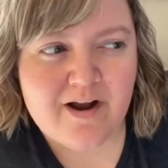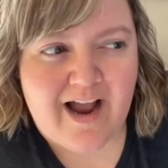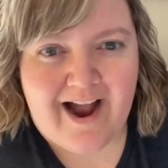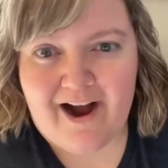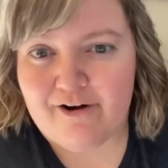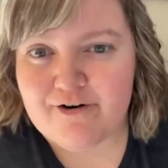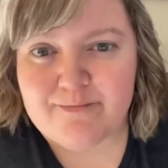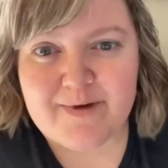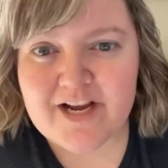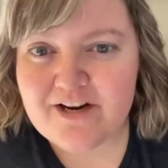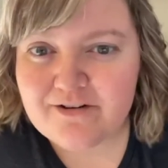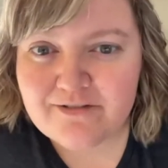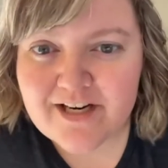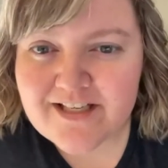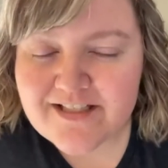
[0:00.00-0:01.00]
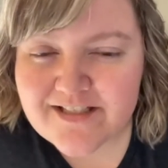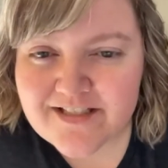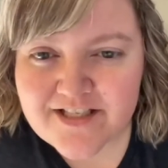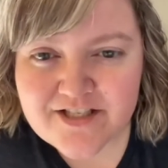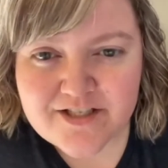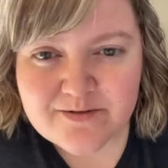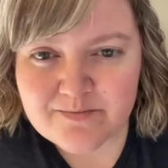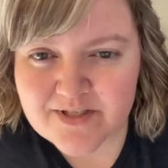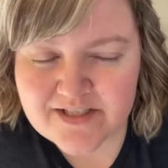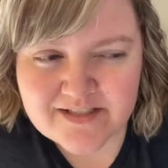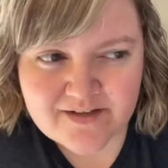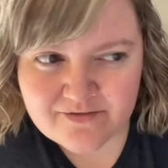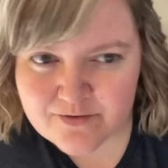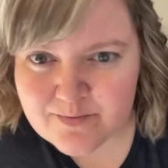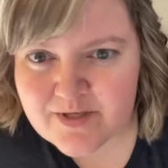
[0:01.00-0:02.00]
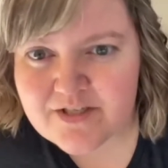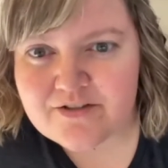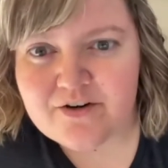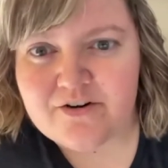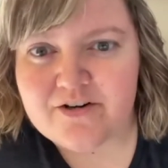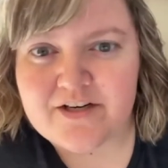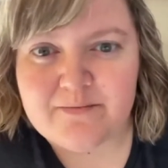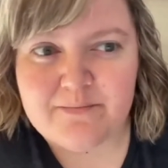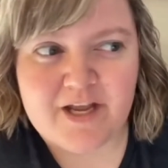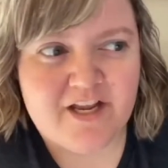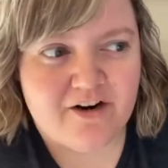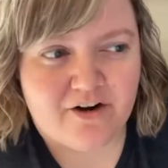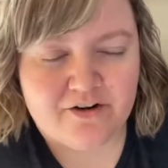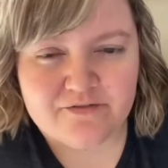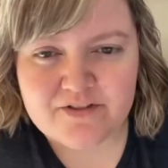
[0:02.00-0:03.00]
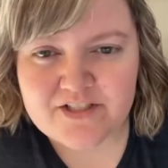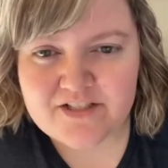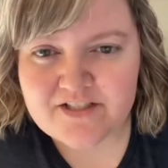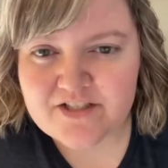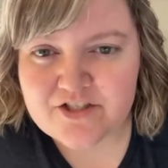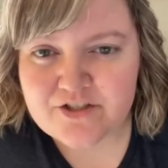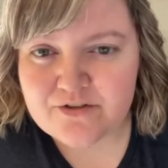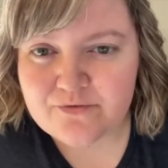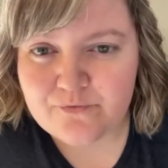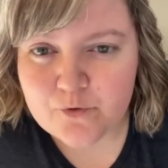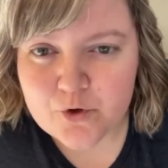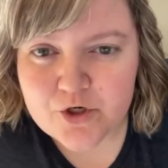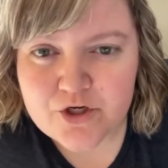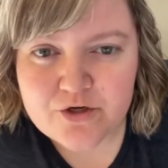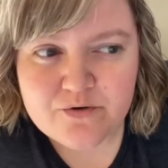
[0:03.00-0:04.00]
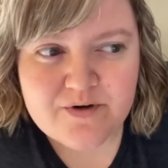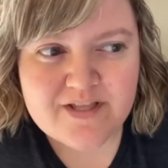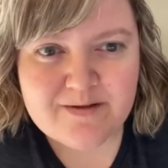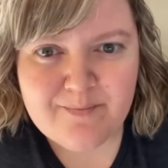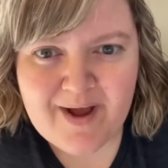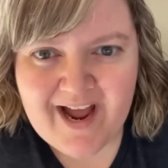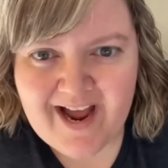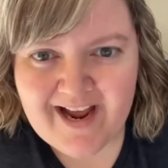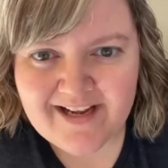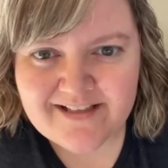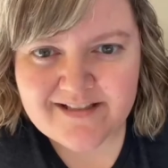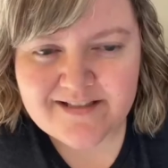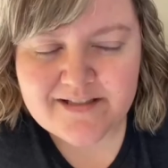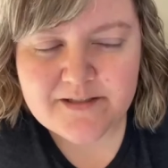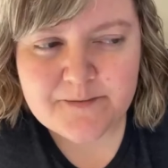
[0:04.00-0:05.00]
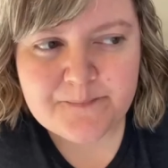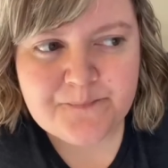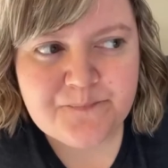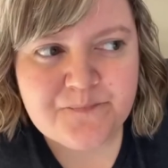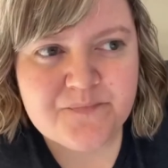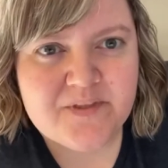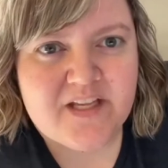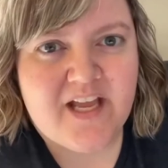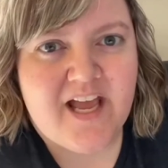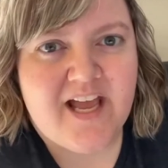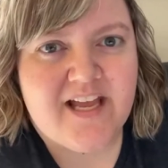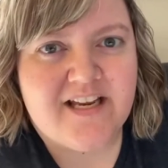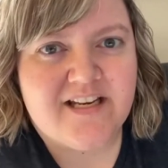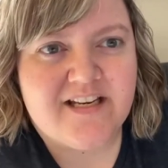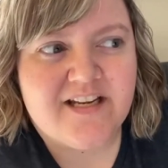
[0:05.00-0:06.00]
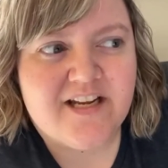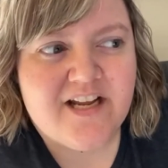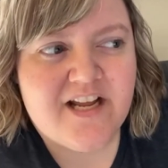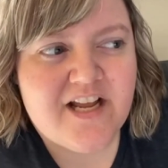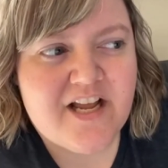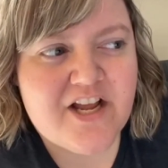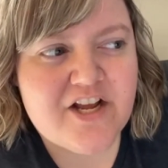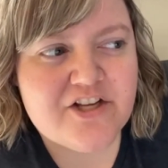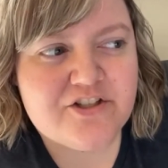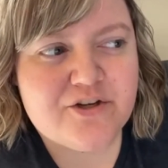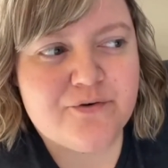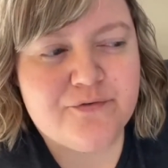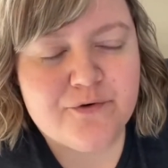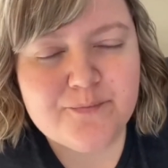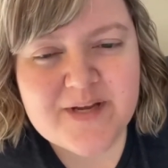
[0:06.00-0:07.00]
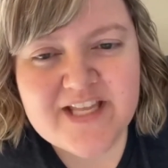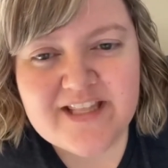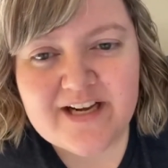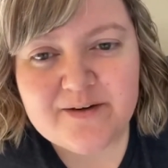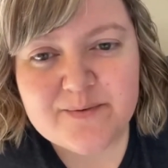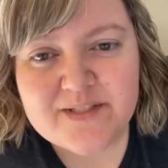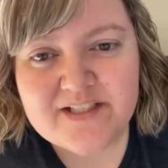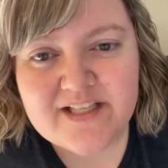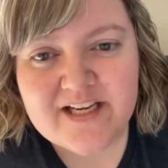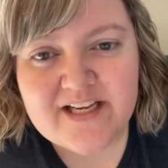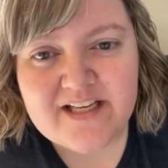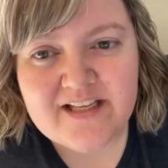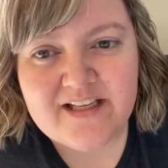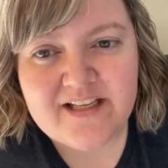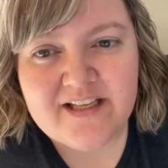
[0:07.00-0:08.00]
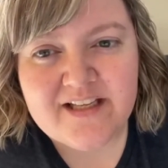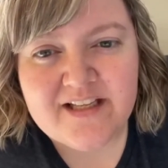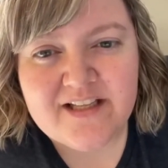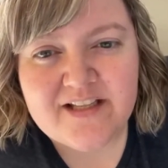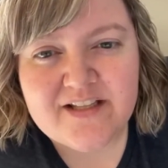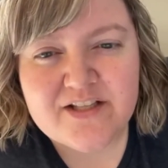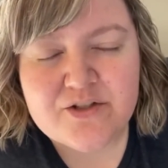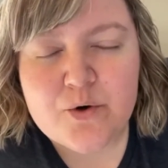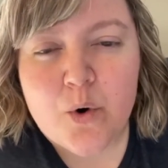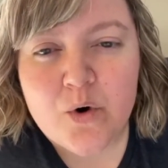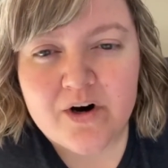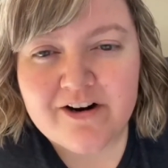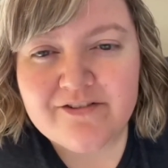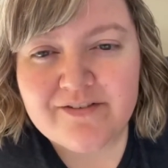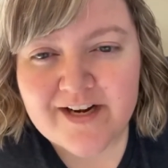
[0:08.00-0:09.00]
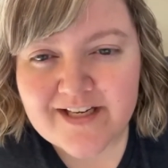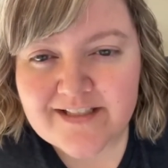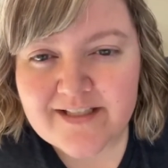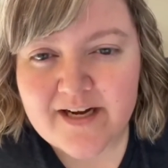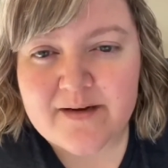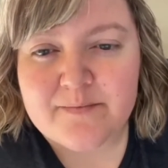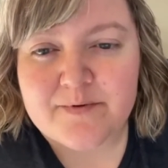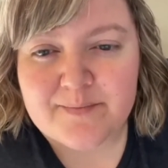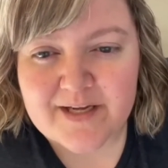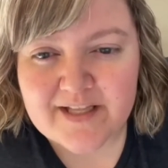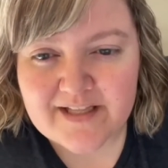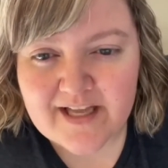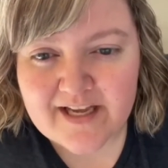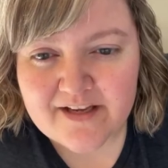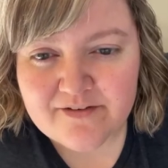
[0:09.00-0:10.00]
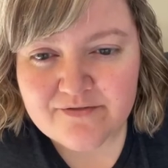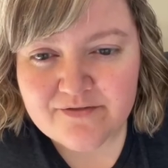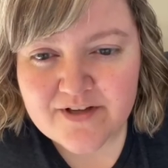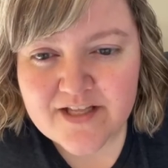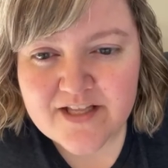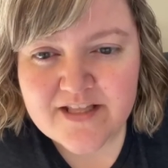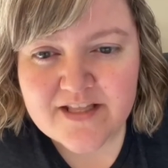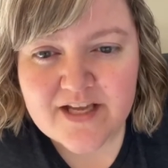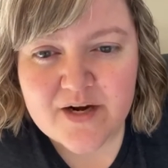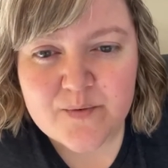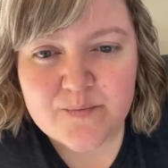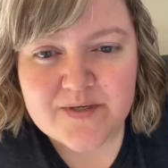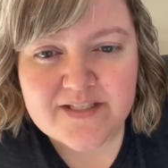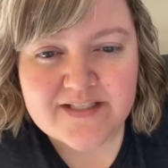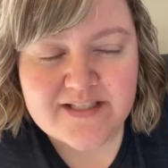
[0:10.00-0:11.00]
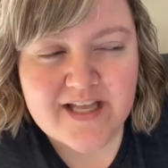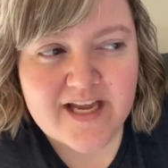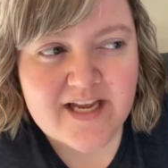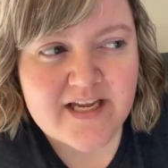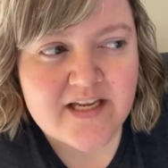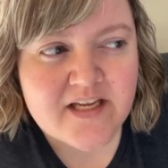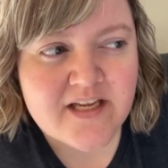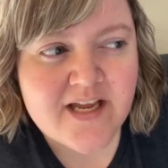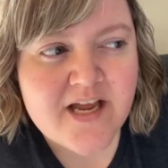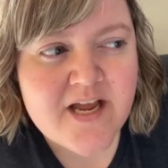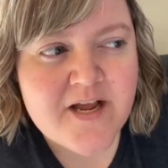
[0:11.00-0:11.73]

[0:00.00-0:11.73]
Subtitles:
how to make a right decision because everybody's already made all the decisions for you in the past. And so for me, that was like this horrifying time in my life that was like,